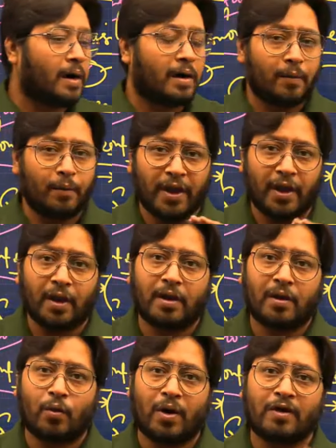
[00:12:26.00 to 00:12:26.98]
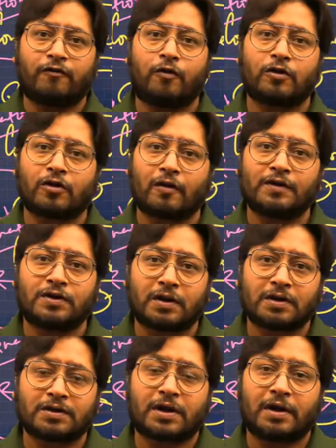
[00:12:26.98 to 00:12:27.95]
Being one-fourth of the
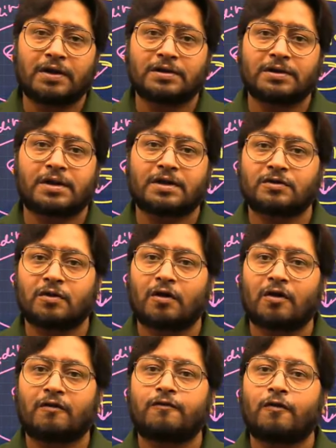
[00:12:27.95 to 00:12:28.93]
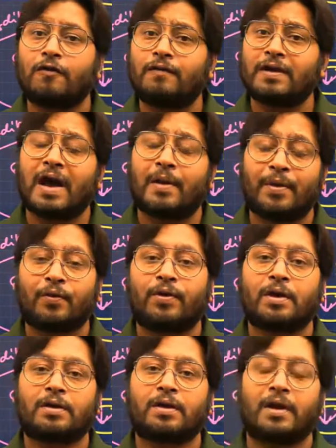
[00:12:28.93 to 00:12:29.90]
general studies, it has a lot of overlapping
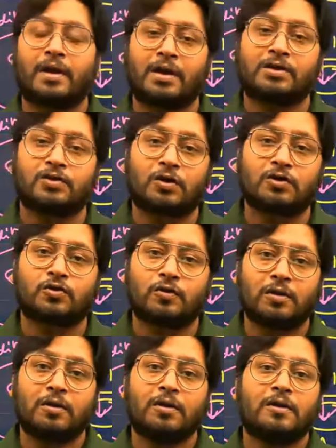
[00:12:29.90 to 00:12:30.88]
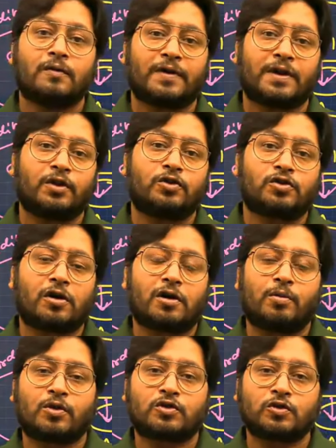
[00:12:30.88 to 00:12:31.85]
with other areas also, whether you talk
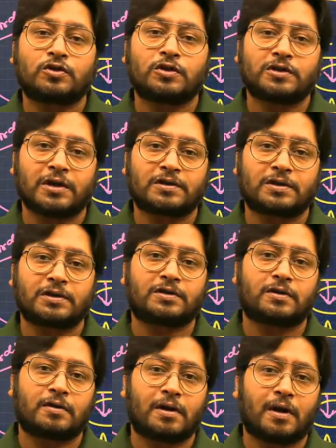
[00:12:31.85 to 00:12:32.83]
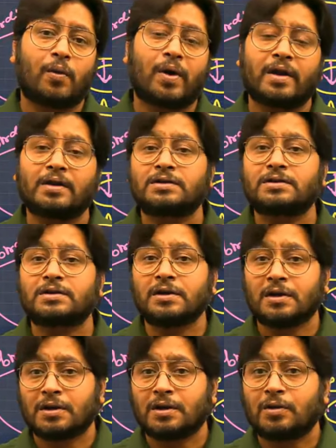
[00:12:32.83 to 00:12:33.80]
about social justice or governance,
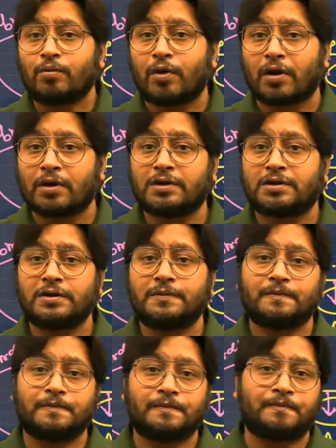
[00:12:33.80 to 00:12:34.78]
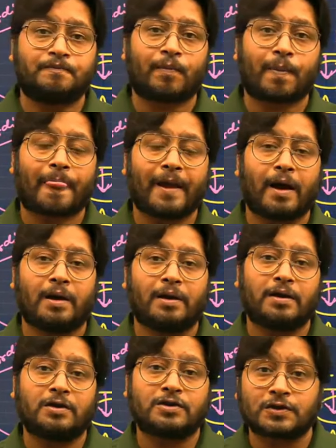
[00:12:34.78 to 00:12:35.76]
polity,
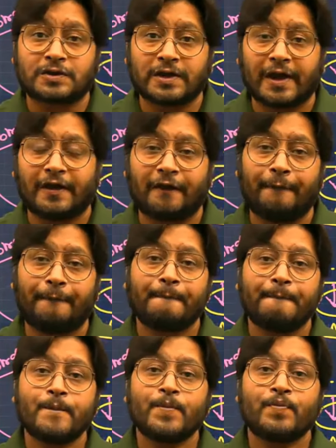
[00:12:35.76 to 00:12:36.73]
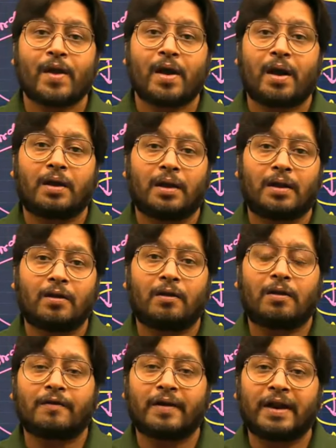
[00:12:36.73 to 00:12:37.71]
Indian society. There are a
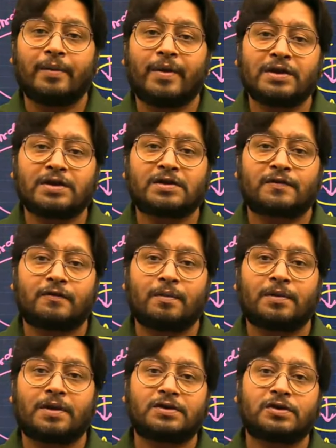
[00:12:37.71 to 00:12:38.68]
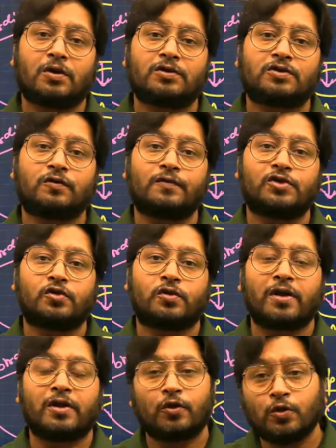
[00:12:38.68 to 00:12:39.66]
lot of elements from this also which you
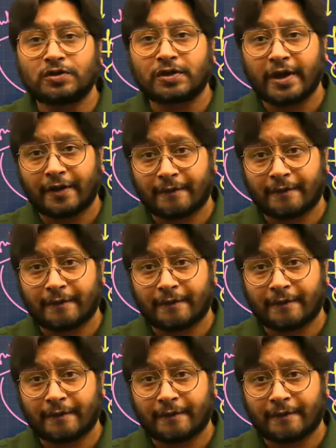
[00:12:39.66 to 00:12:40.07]
can use there.